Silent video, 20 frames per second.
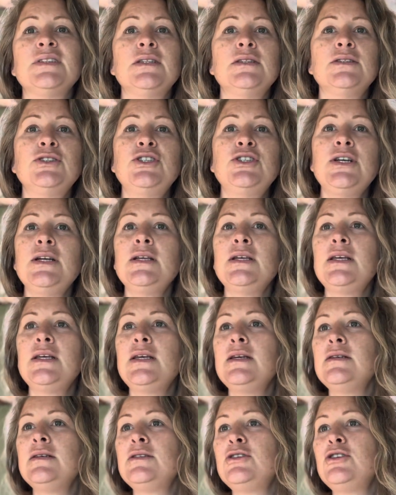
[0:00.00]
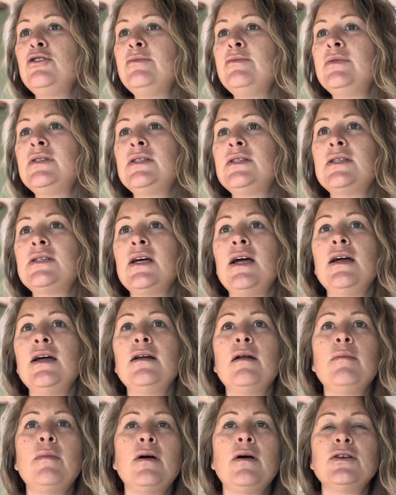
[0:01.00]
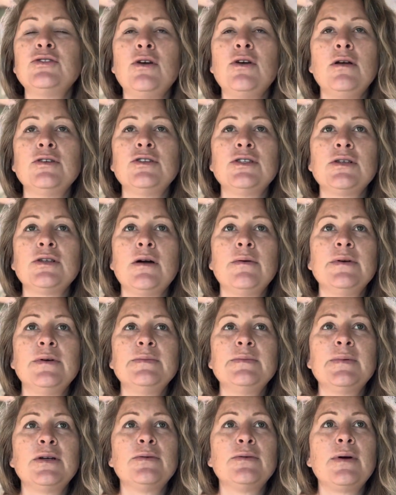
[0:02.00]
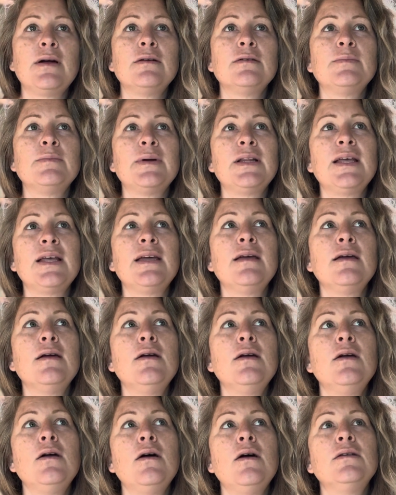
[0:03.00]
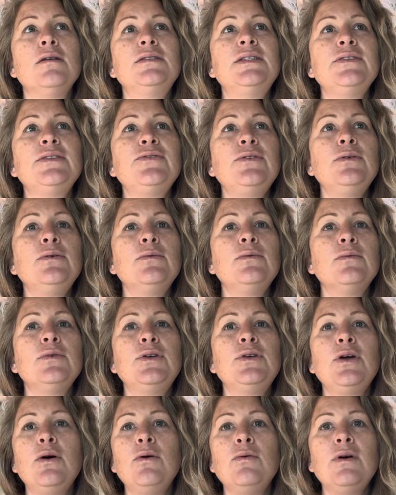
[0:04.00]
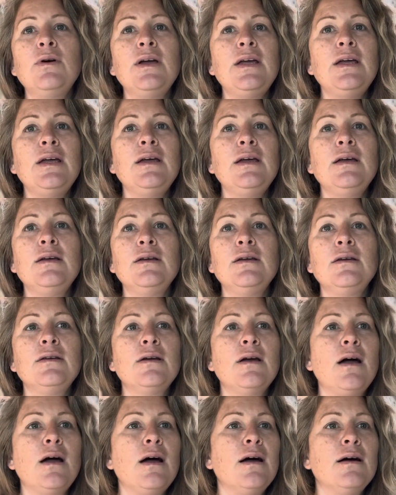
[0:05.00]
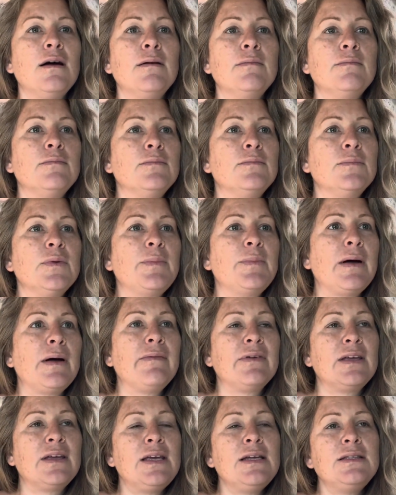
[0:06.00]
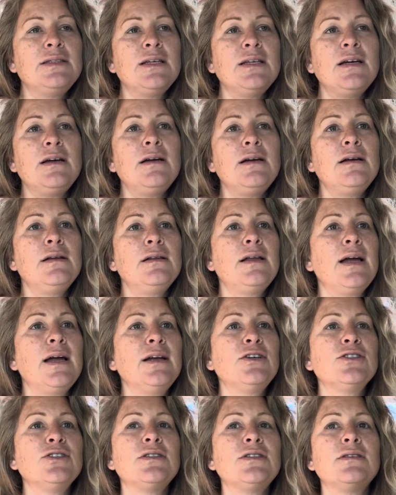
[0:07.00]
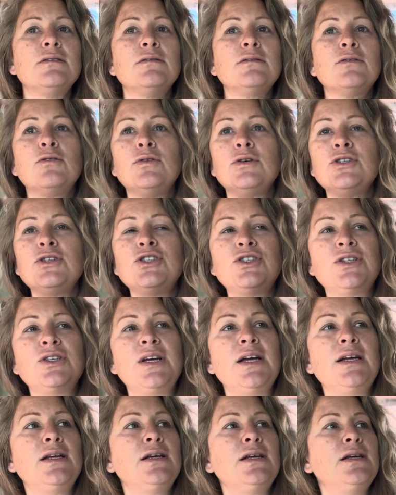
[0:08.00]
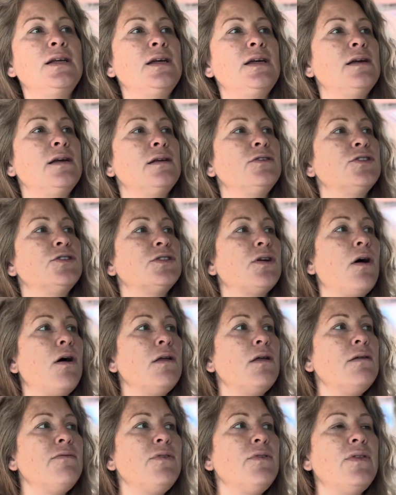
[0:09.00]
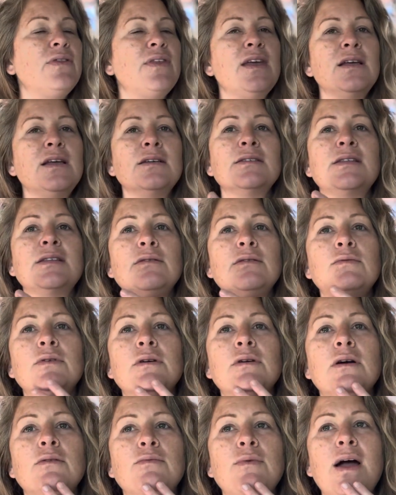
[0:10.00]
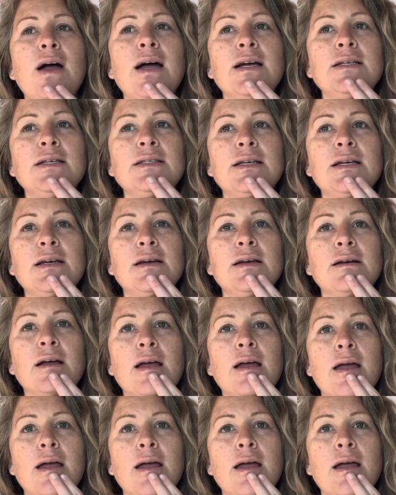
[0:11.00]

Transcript: Gene Keys, human design, astrology's always been around, but like different yogi, the Bhagavad Gita, like just Christianity, just all of the things that were arising,